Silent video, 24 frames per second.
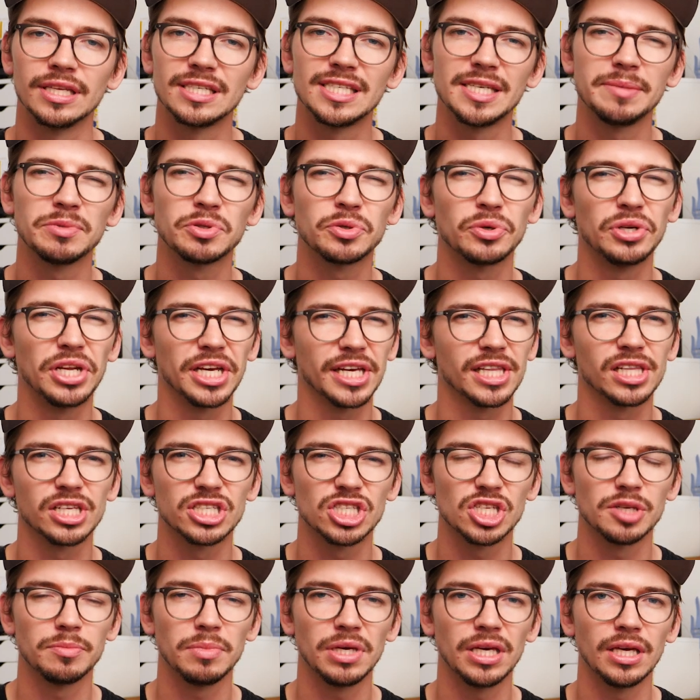This seems
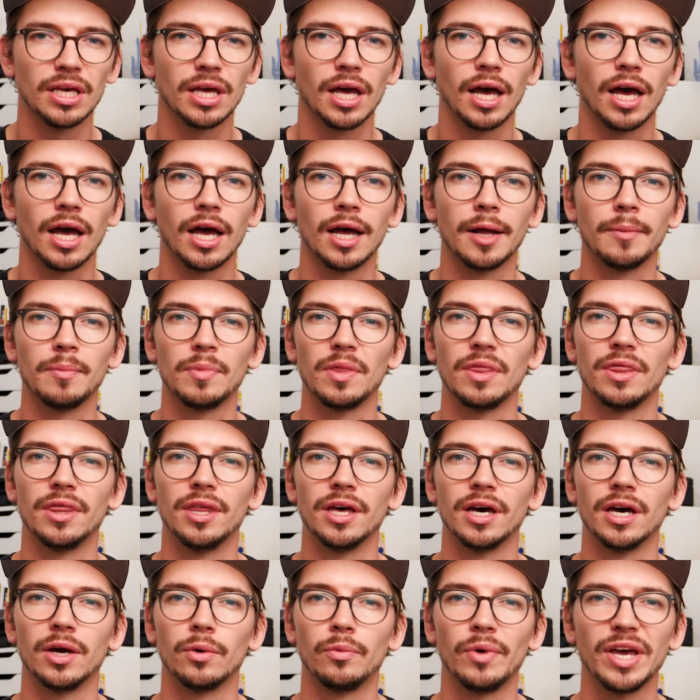ridiculous to me.
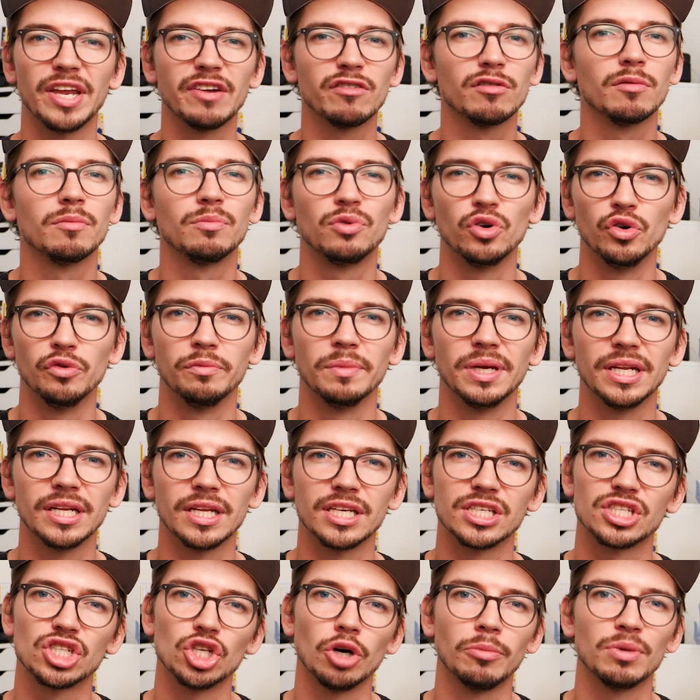The rate of improvement
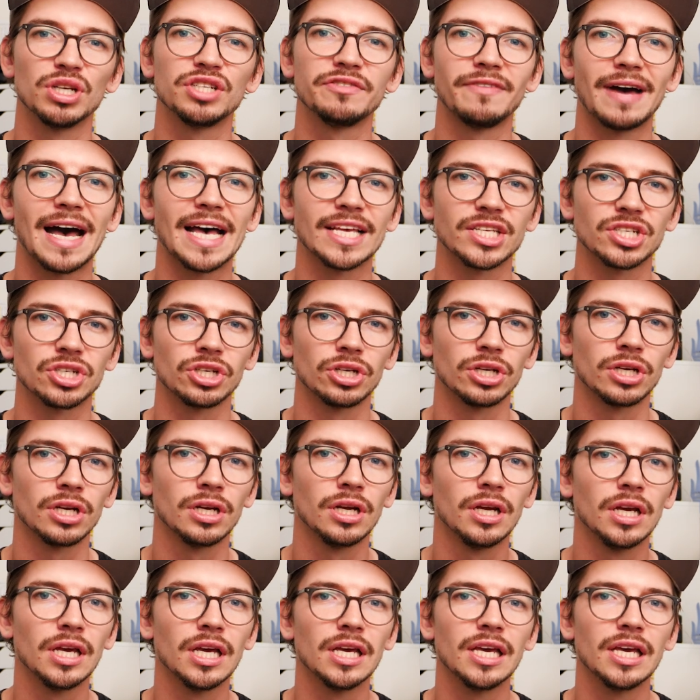is so much faster.